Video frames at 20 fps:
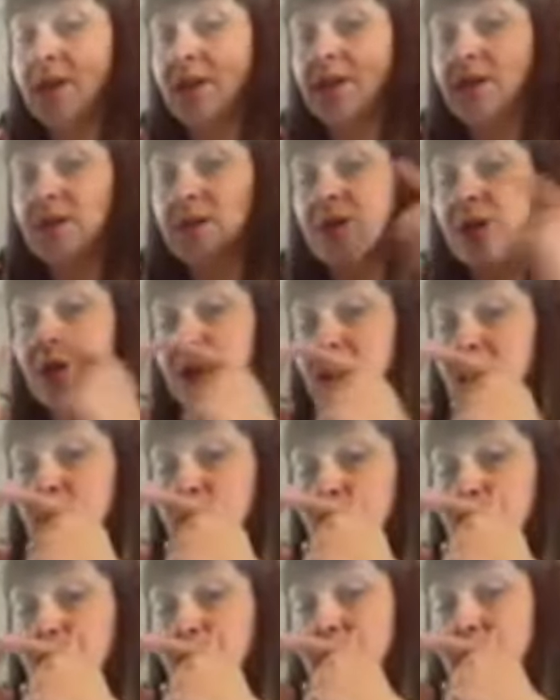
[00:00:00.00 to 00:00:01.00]
So it's going to
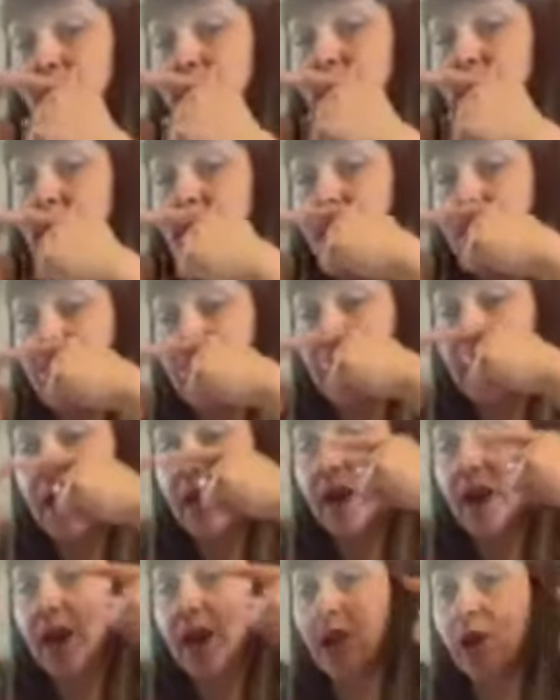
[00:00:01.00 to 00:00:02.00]
then
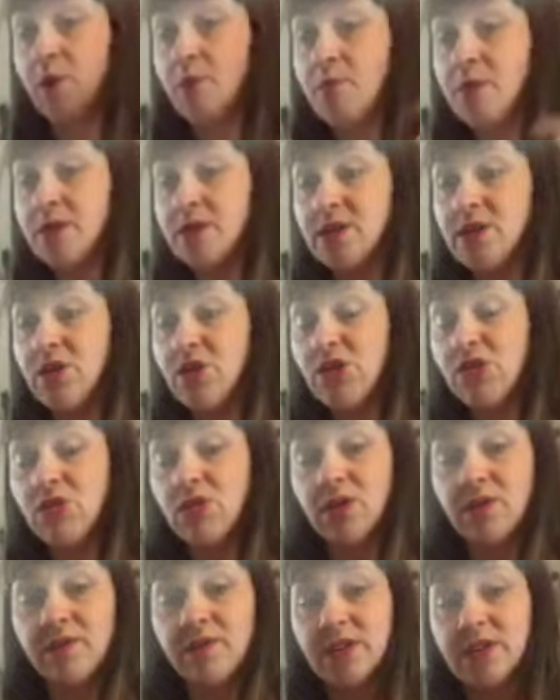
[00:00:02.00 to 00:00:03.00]
encompass all
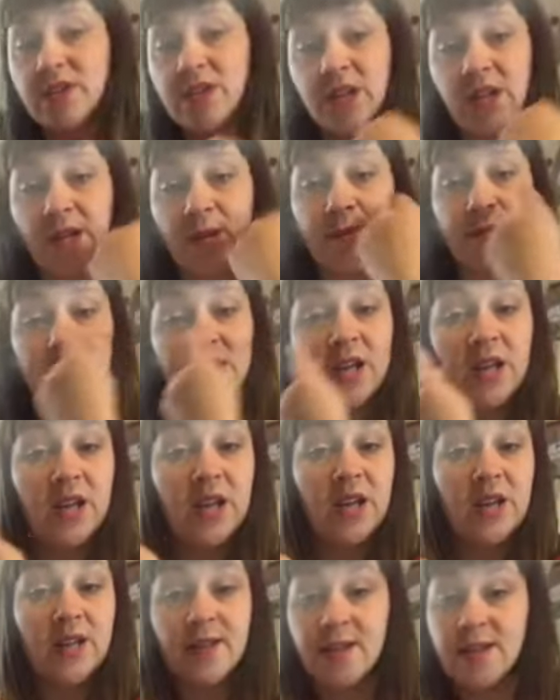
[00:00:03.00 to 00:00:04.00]
of your seams
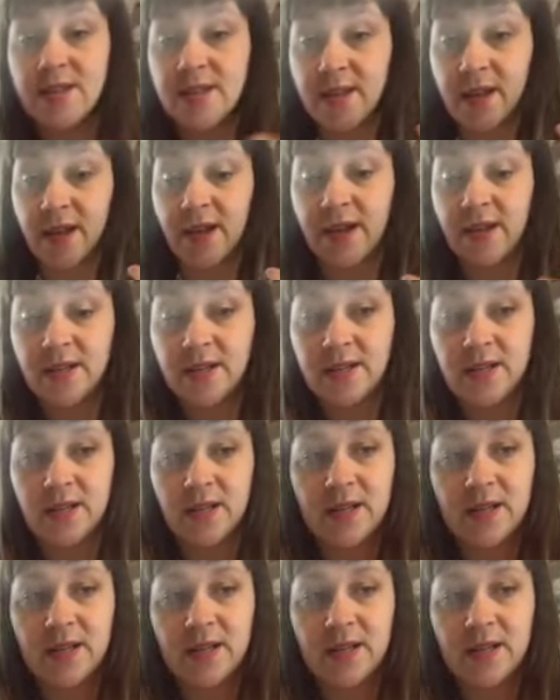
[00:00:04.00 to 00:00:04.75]
inside.